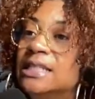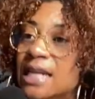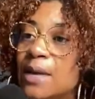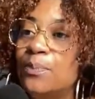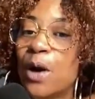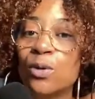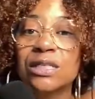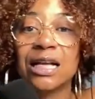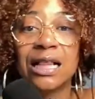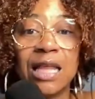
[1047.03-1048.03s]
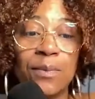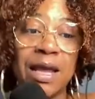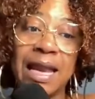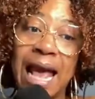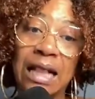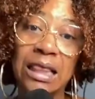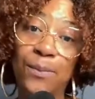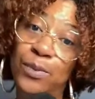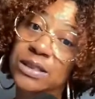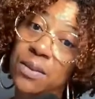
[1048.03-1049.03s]
did post a clip, and that
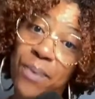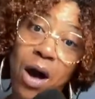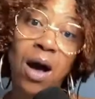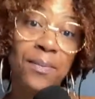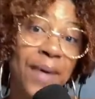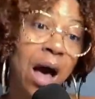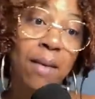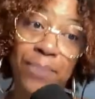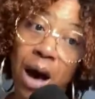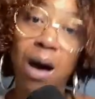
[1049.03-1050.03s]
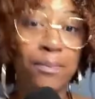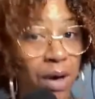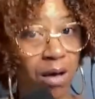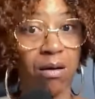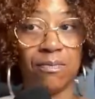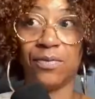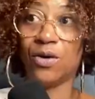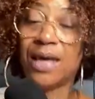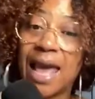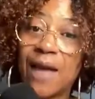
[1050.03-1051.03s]
clip was the bomb,
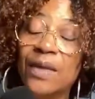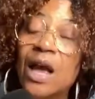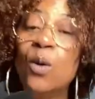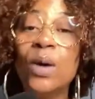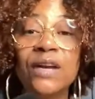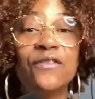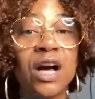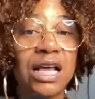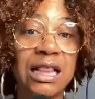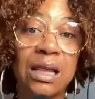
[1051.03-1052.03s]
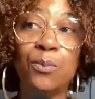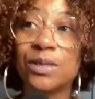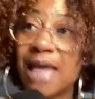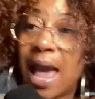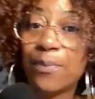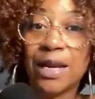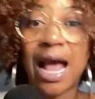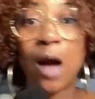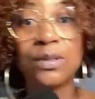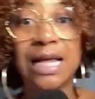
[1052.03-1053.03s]
okay? When the fucking clip was happening,
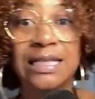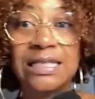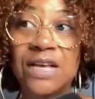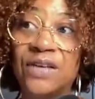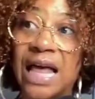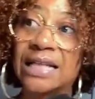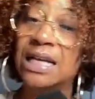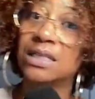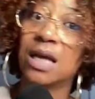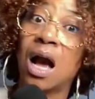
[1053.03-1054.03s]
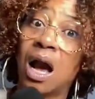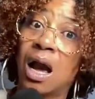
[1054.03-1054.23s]
I was at the TV like this.